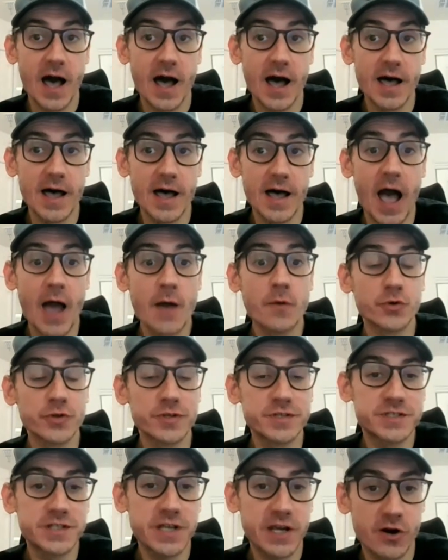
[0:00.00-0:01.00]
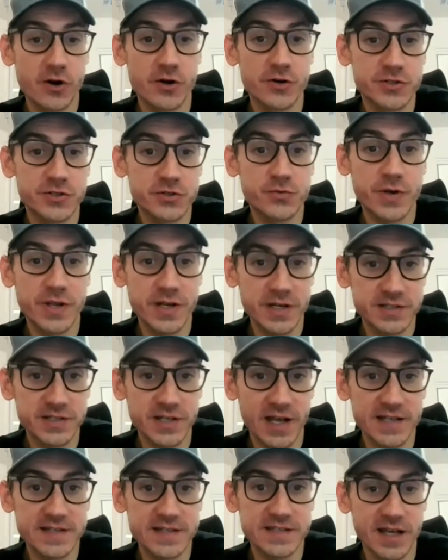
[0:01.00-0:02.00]
uh, I will share
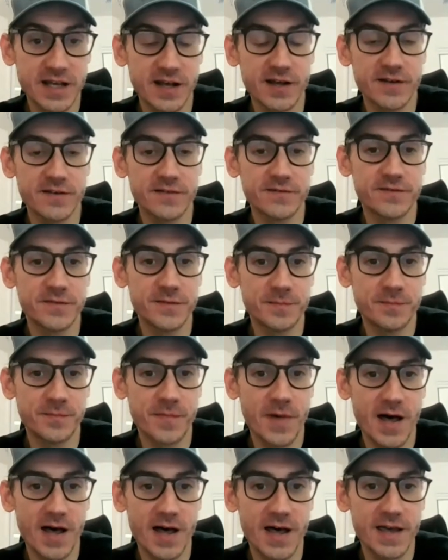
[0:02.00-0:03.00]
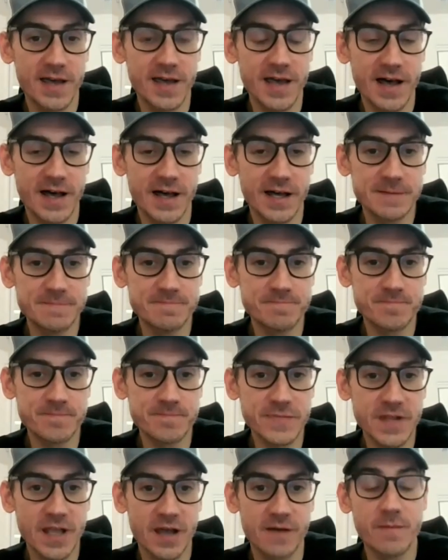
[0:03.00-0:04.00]
screenshots of my uh,
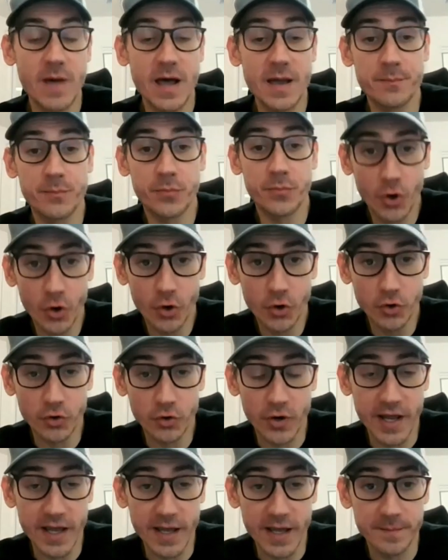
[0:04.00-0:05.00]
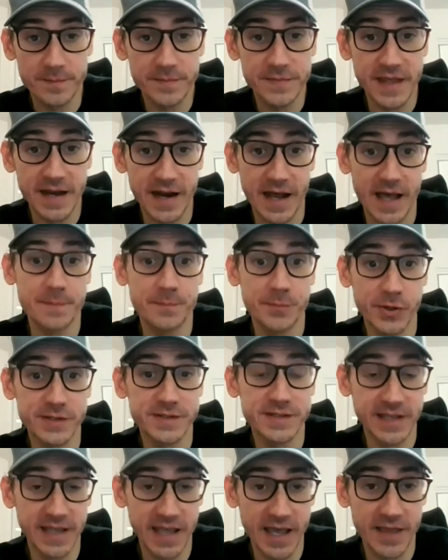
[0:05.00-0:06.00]
of my program that I
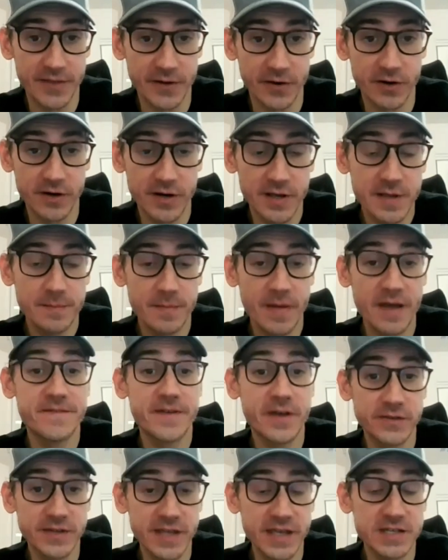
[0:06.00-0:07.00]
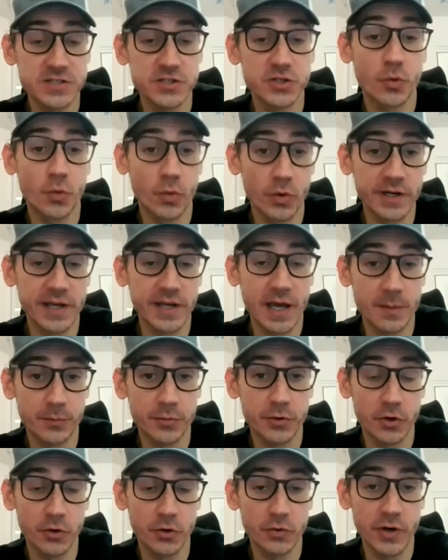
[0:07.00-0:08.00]
put together, my foundational
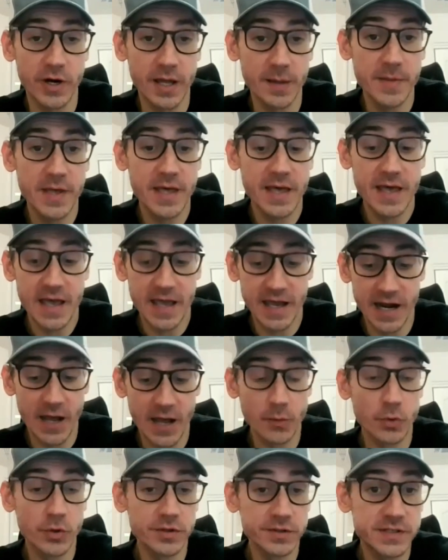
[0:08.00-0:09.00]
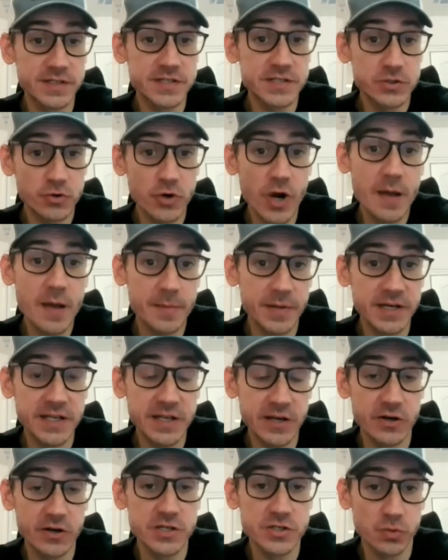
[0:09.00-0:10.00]
workout program, and I will describe it
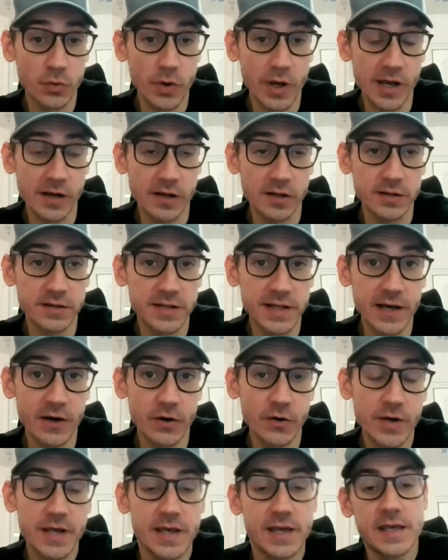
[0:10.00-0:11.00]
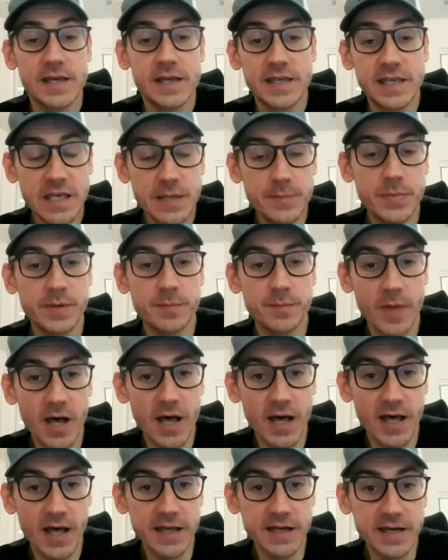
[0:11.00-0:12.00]
here as well. Now, keep in
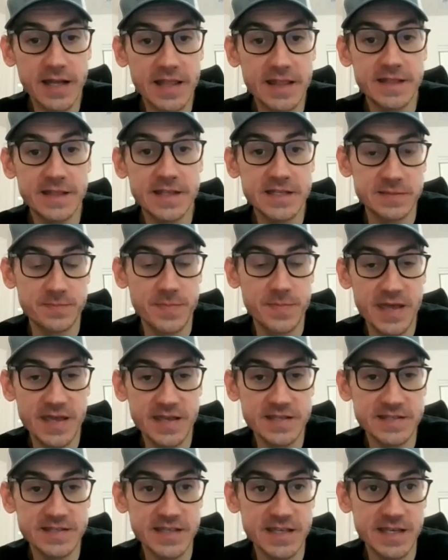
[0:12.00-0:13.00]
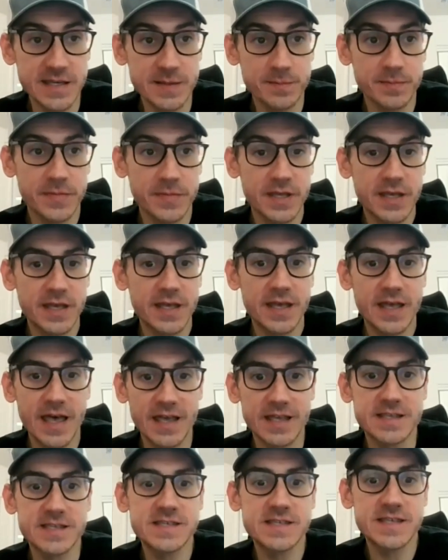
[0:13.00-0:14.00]
mind this may seem
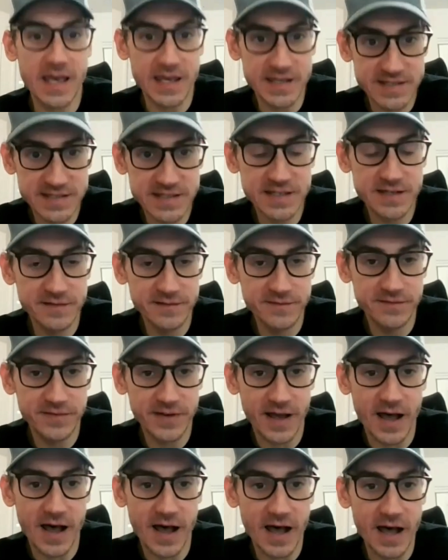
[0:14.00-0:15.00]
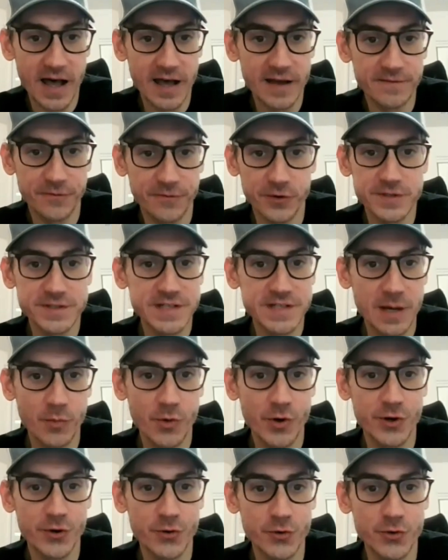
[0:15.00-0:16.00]
excessive uh, for
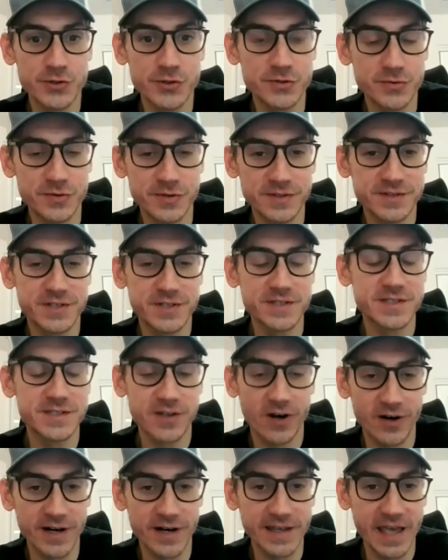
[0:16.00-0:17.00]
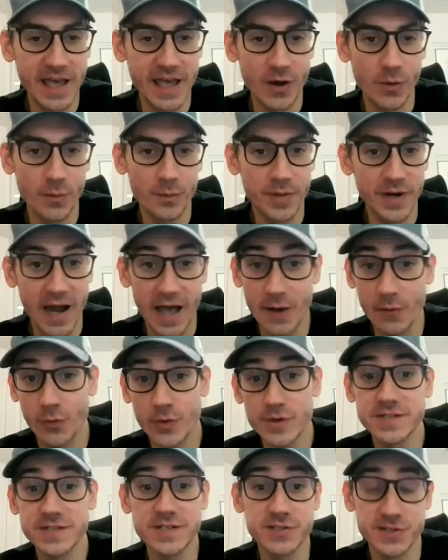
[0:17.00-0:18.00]
someone who's just starting out, but I
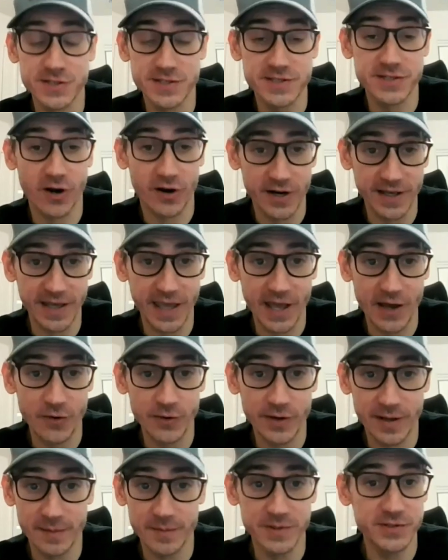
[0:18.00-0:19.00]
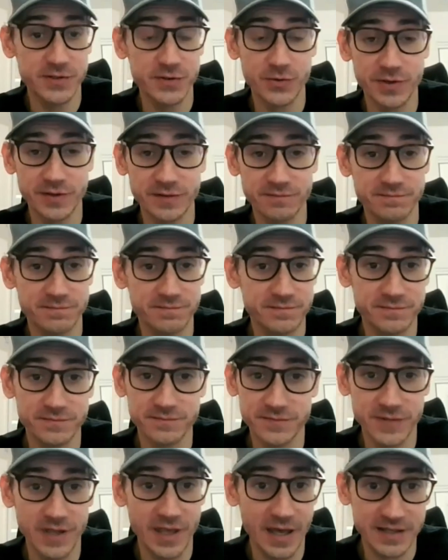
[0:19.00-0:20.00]
wasn't just starting out. I've been doing
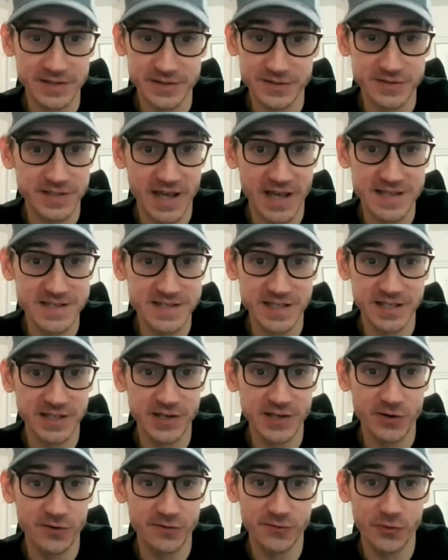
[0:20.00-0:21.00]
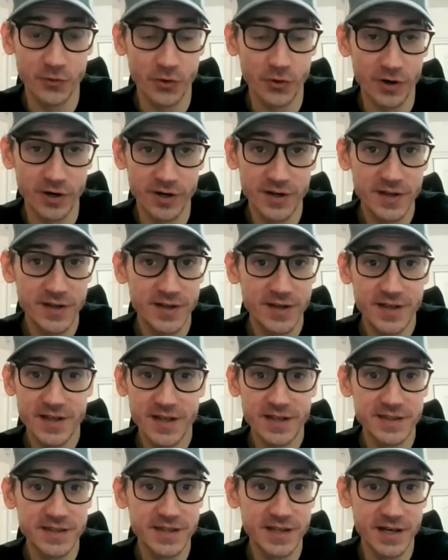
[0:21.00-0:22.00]
exercising, you know, for
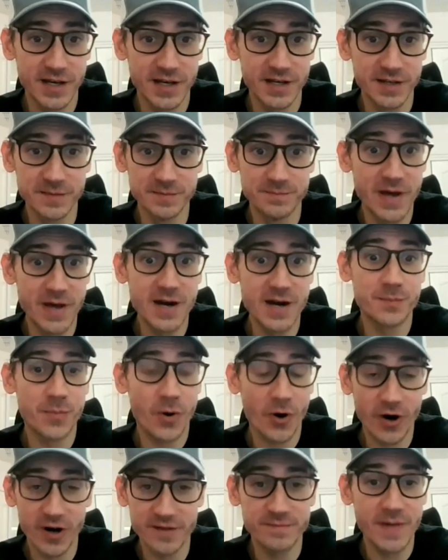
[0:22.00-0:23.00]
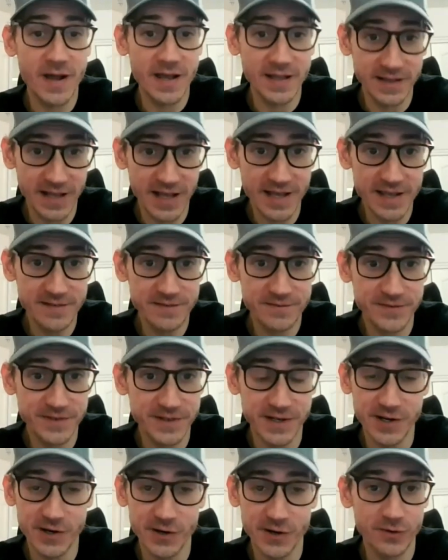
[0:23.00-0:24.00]
the better part of my life,
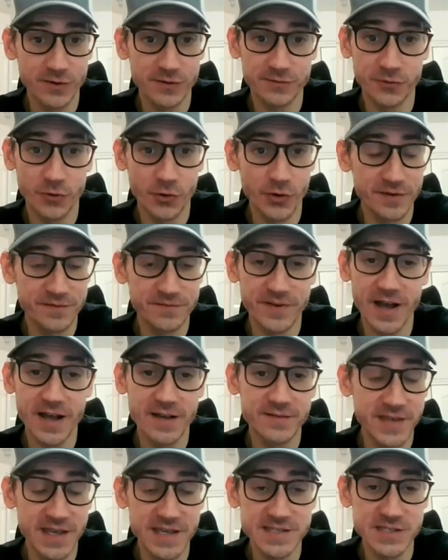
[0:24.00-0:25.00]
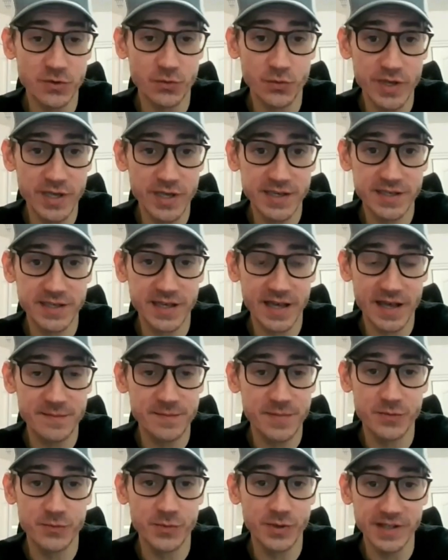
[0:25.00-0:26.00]
you know, four to five days a week.
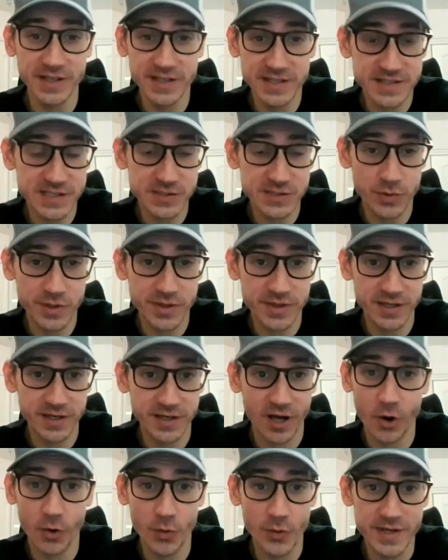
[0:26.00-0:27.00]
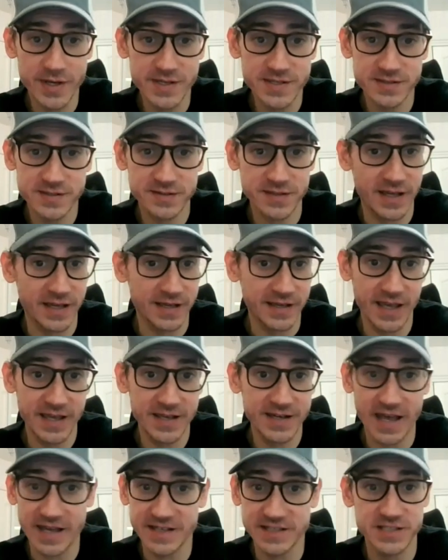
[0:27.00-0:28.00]
I've been religious with it always.
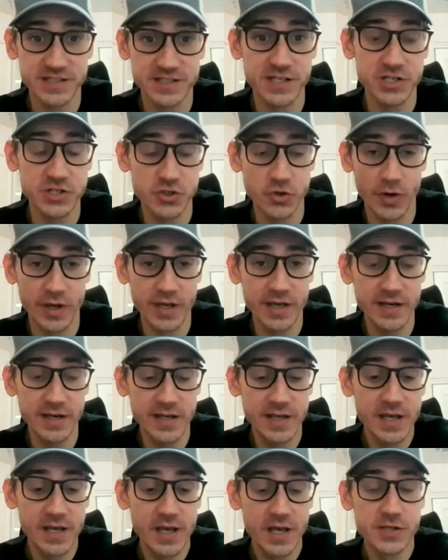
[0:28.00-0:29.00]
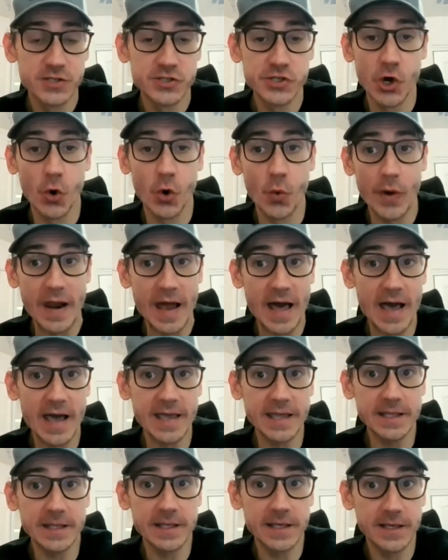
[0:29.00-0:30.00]
Again, I just enjoy it. So when
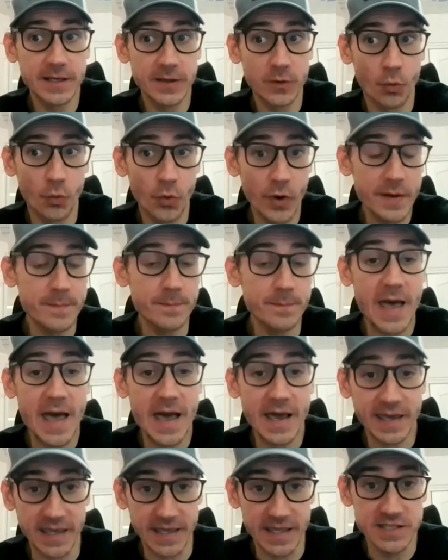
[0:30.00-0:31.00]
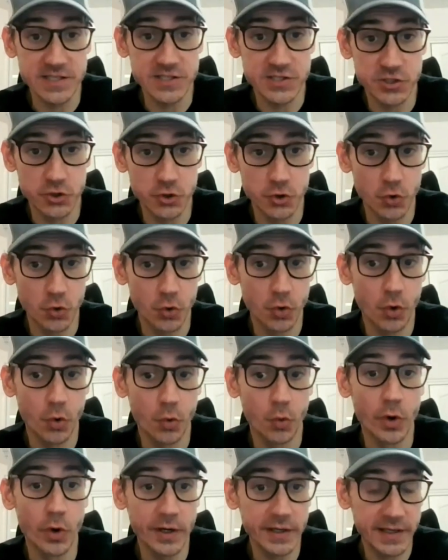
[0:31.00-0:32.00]
I went back
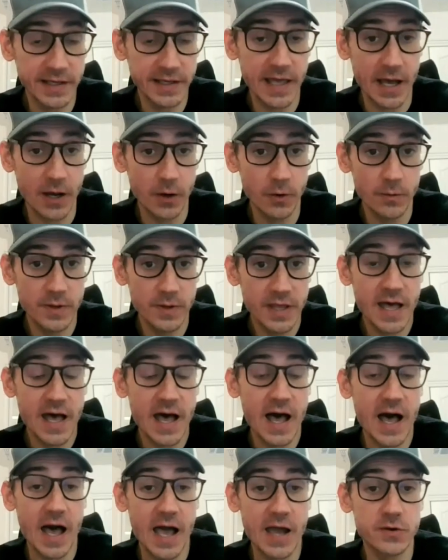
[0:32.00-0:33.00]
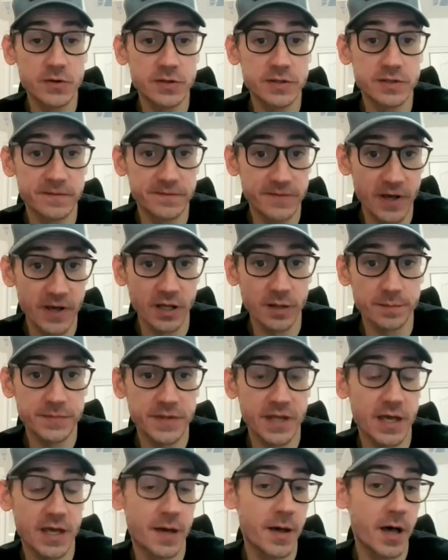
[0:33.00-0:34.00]
into working out. I
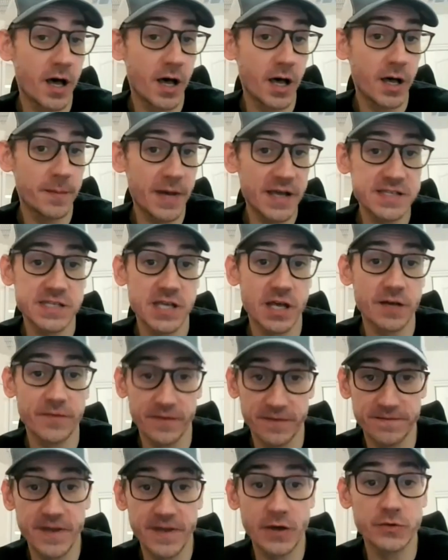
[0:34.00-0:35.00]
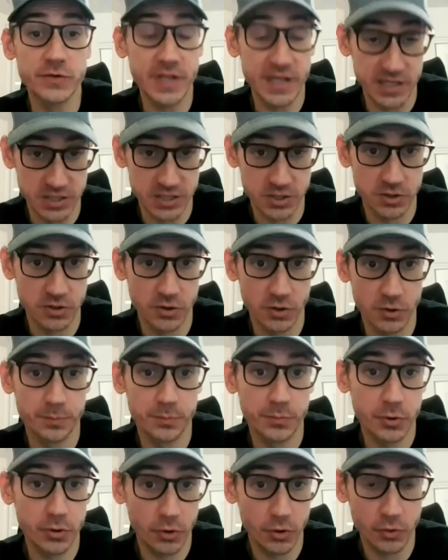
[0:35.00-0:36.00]
developed uh, myself a
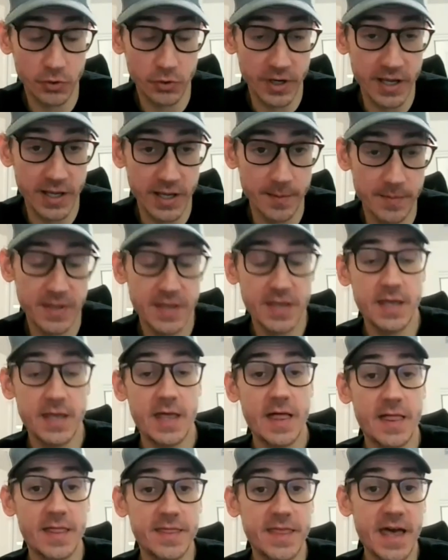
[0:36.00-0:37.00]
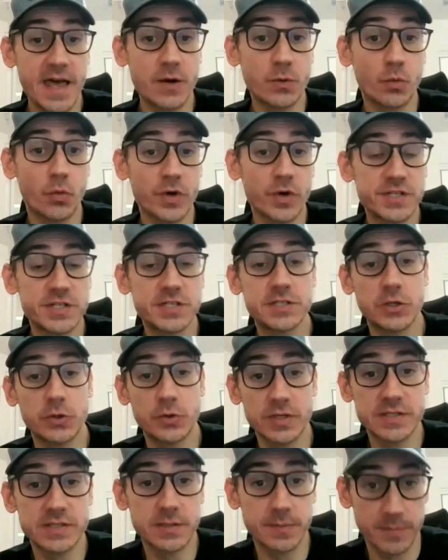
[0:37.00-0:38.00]
foundational program that was
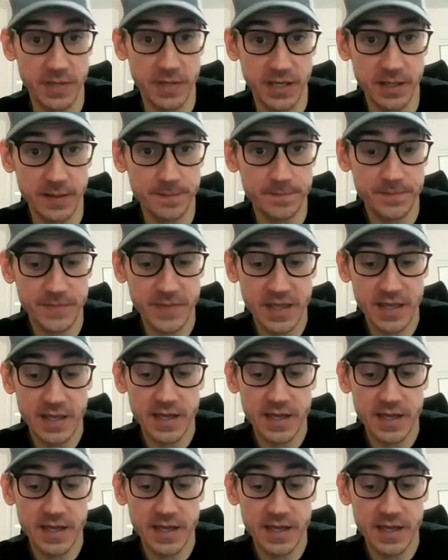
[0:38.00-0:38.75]
suited to me.